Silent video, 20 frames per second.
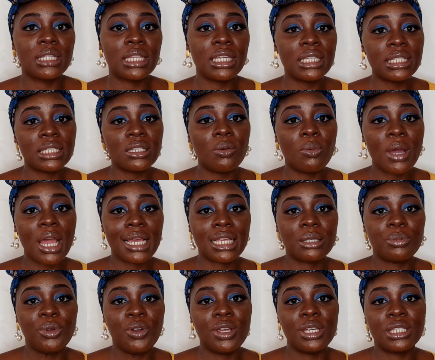These are my
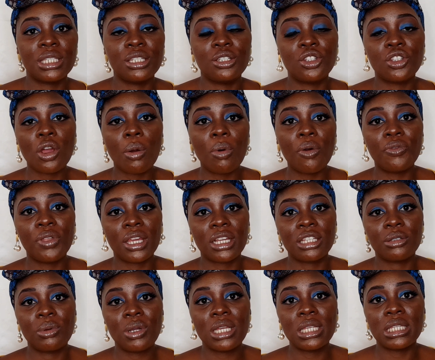experience, and some of the
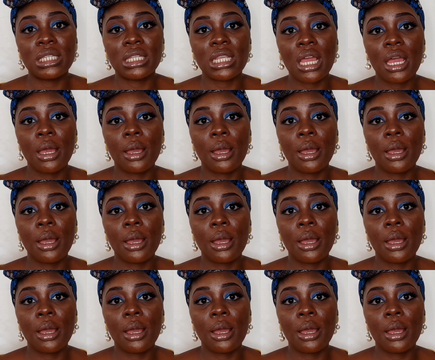experience